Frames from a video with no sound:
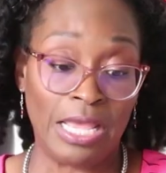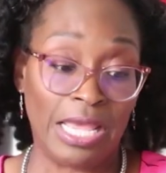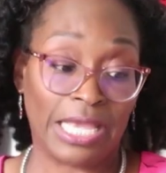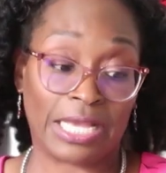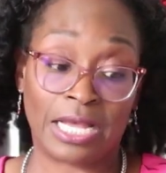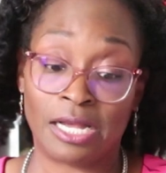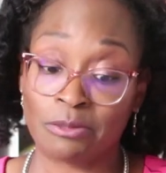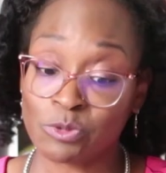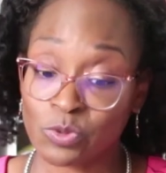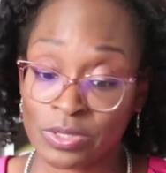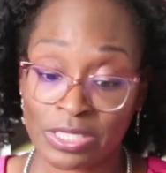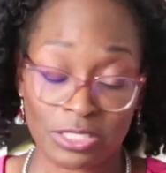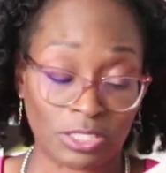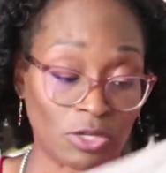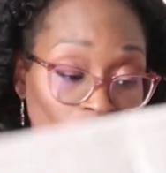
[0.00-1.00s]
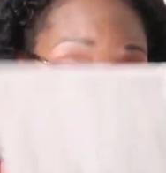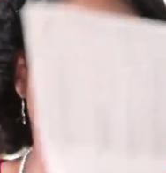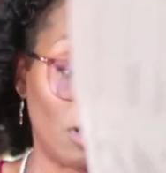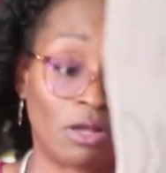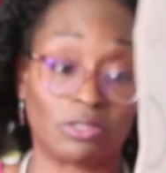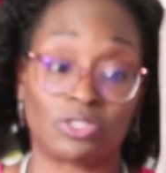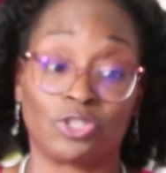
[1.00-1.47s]
It comes with the sew
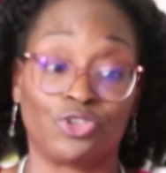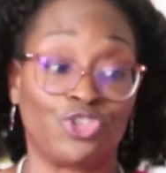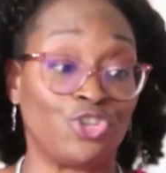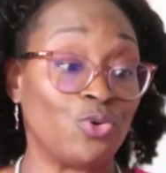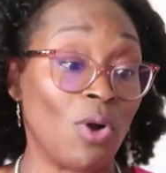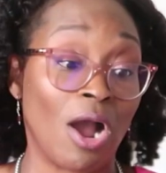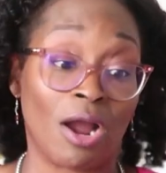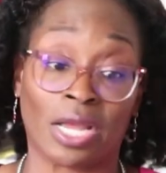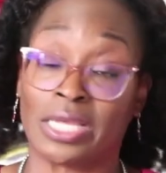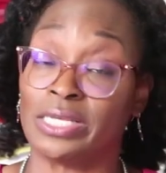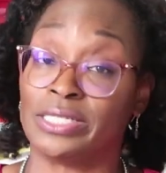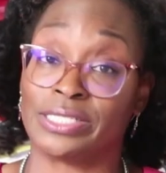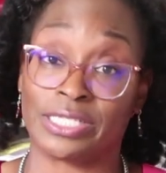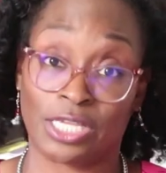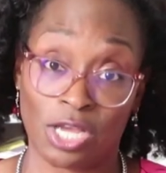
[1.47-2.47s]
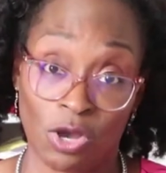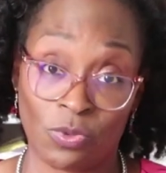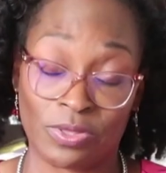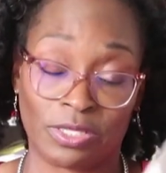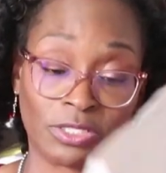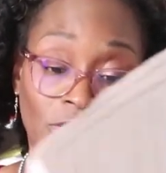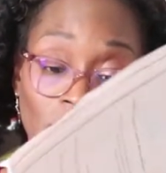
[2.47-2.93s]
along, so you are good to go
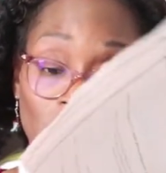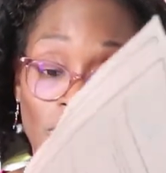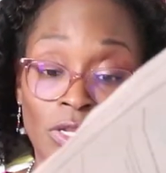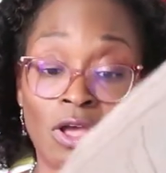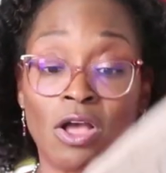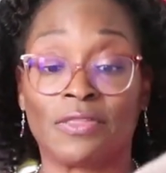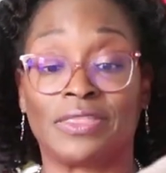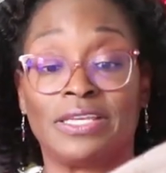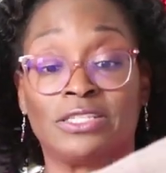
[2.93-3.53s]
with the sew along.